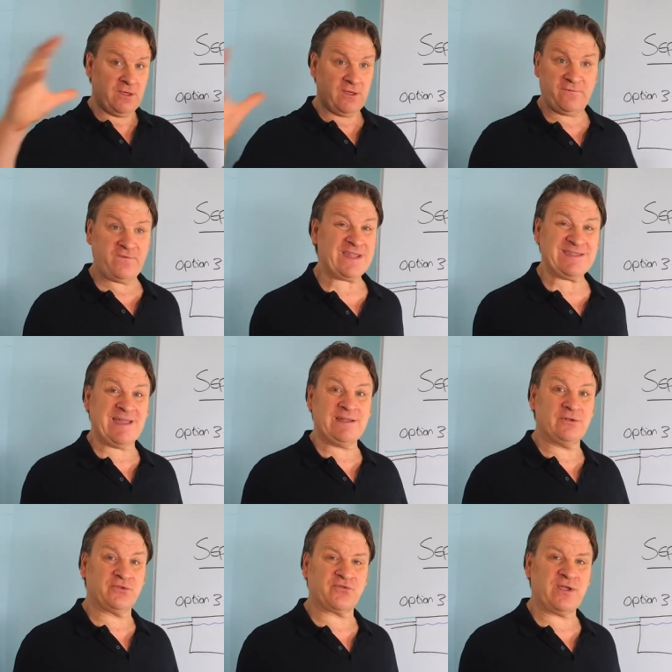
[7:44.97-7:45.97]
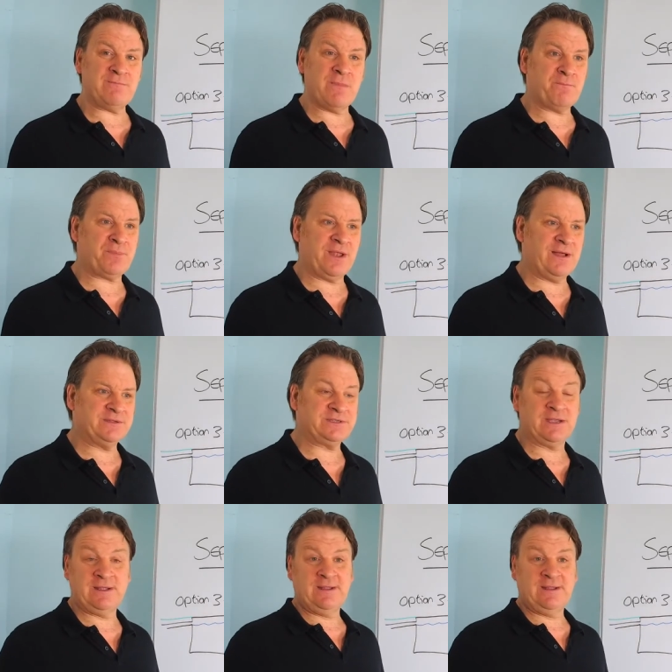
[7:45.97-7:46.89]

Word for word: a fandangle treatment plant.